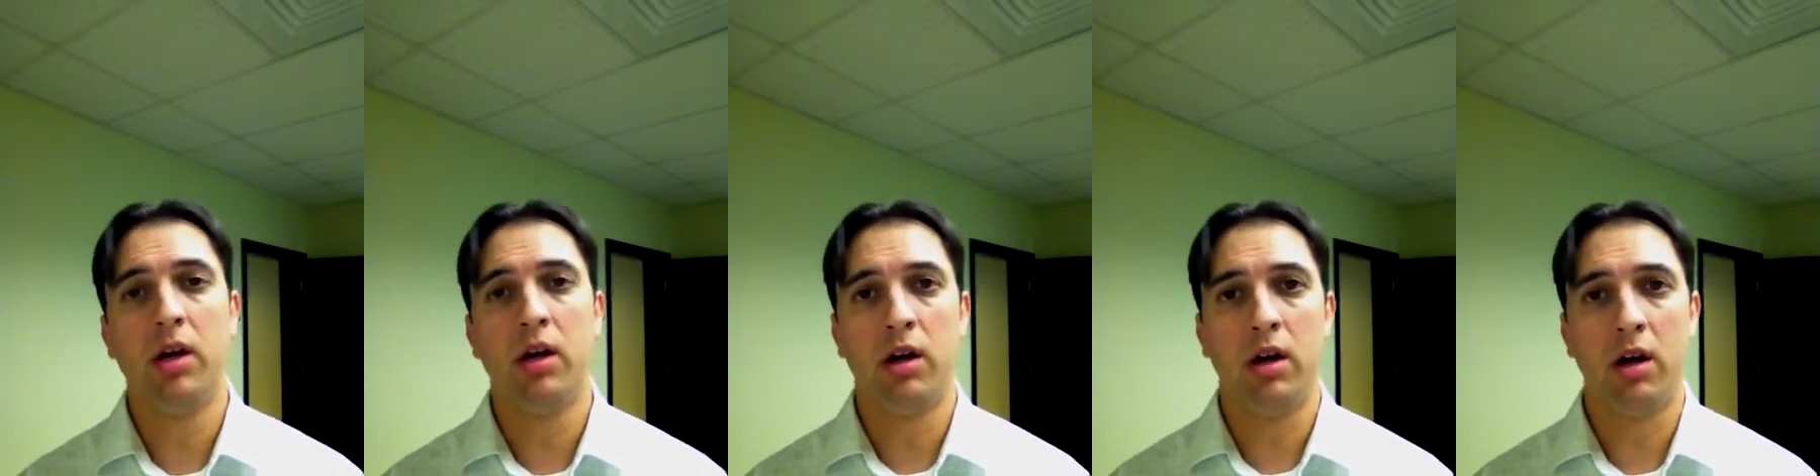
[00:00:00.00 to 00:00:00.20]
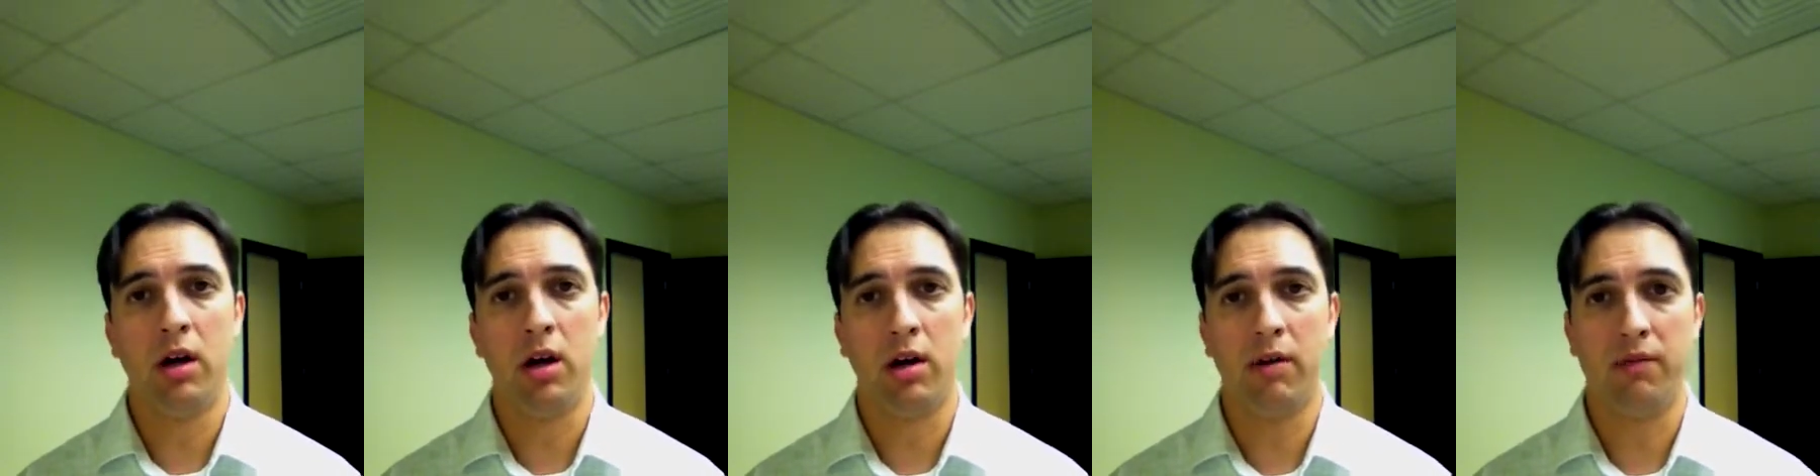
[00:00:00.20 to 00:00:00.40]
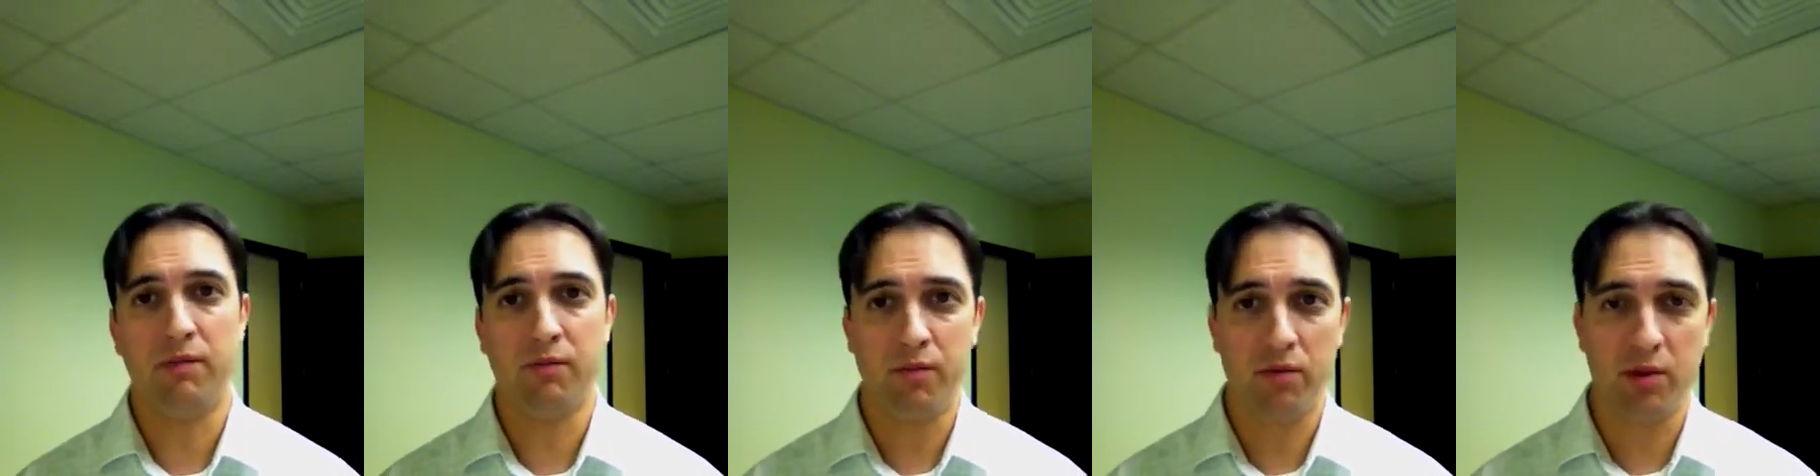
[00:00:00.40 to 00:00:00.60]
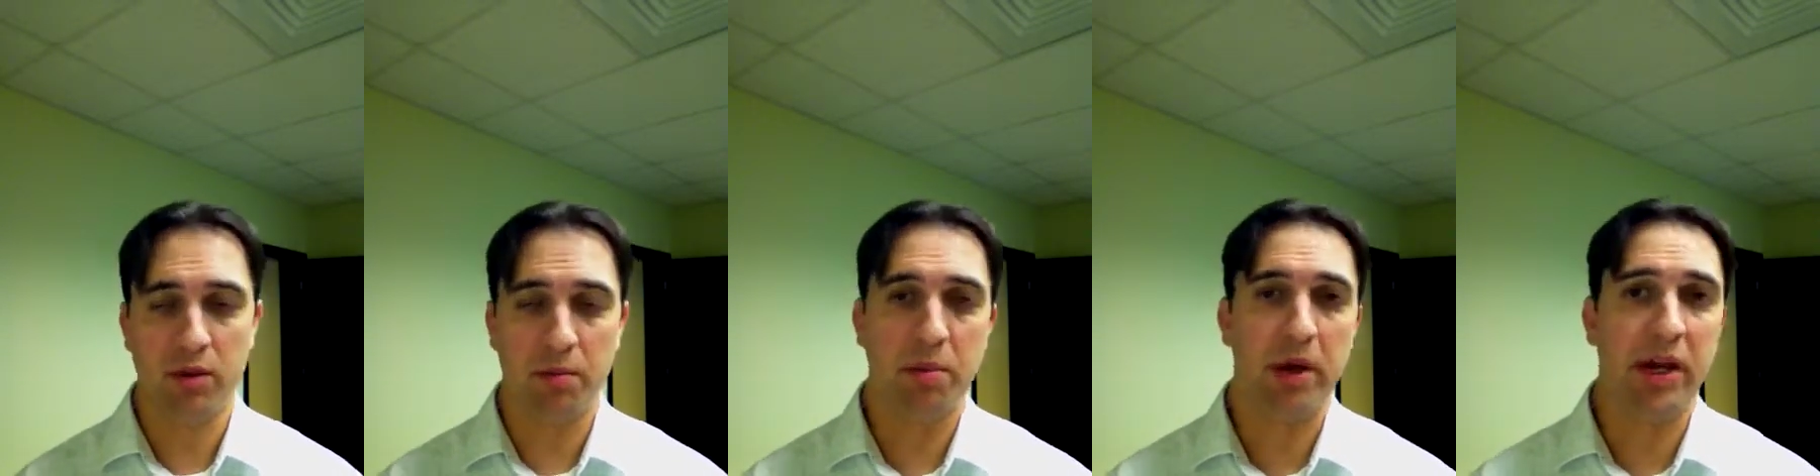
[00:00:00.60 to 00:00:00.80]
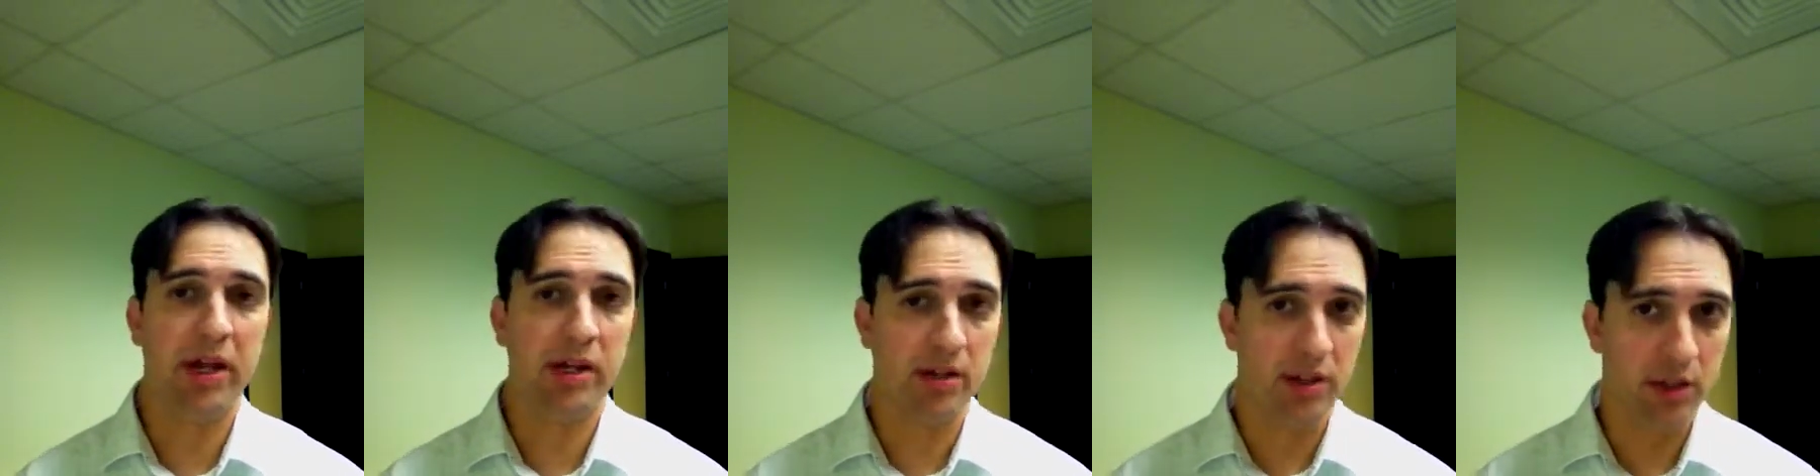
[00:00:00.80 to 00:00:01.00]
to
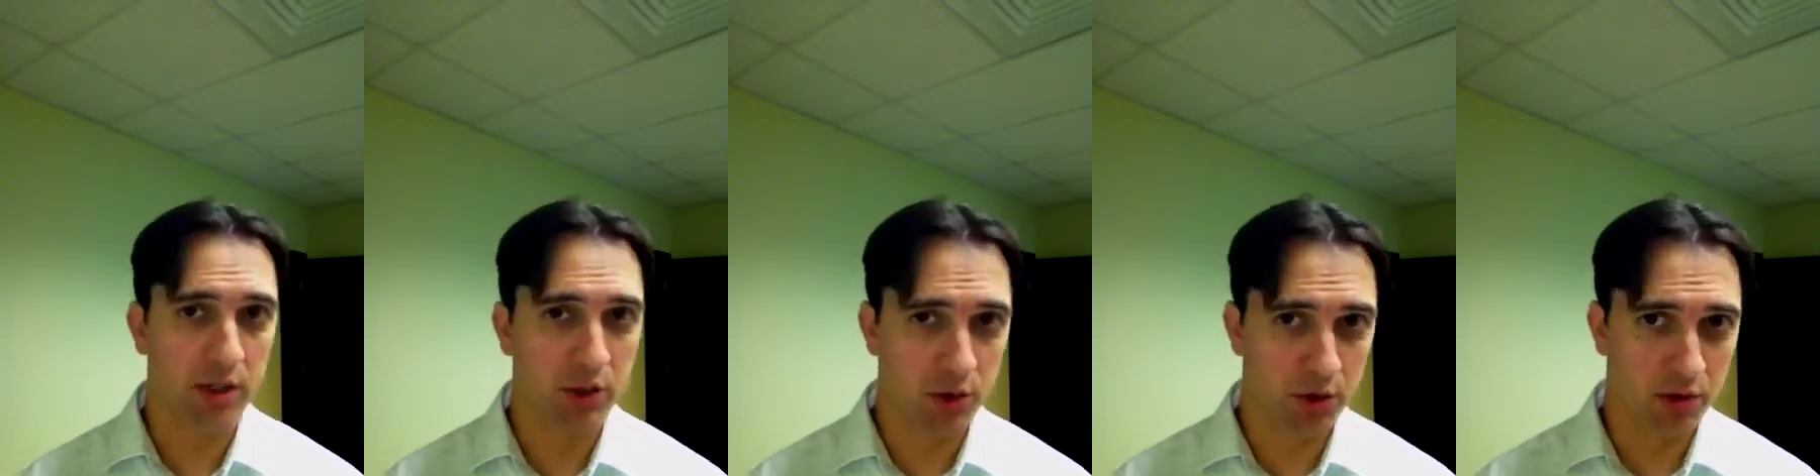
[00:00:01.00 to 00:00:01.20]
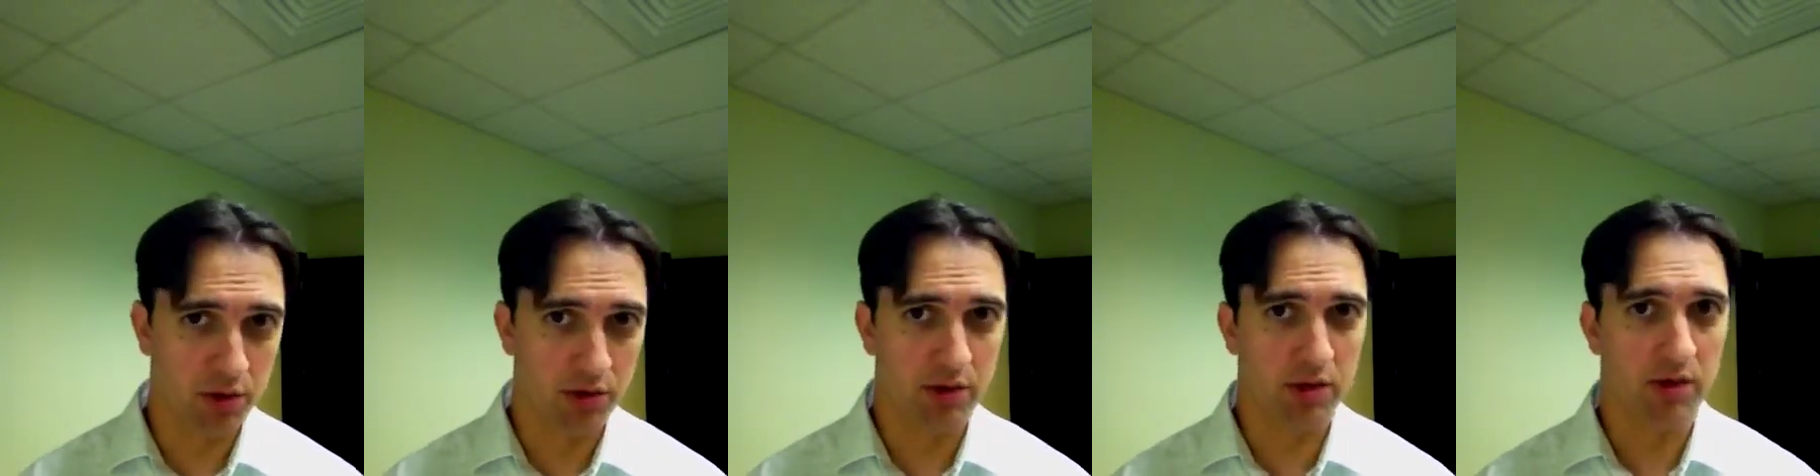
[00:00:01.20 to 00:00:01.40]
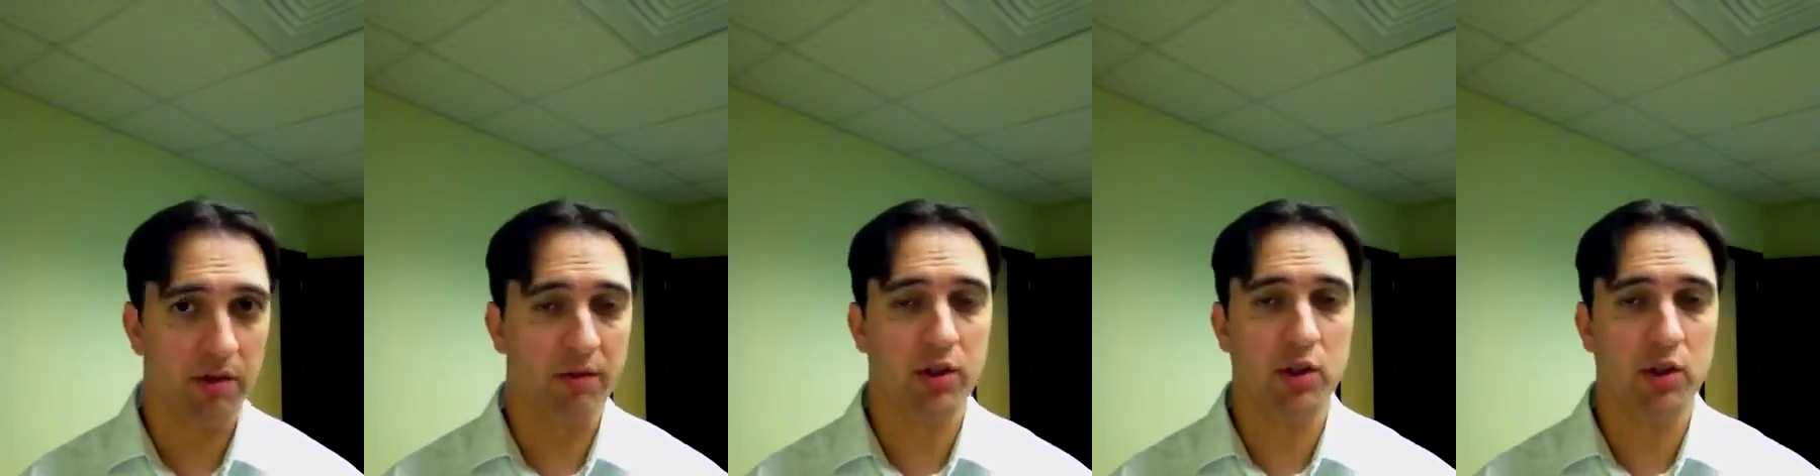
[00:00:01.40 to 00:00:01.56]
pay teachers and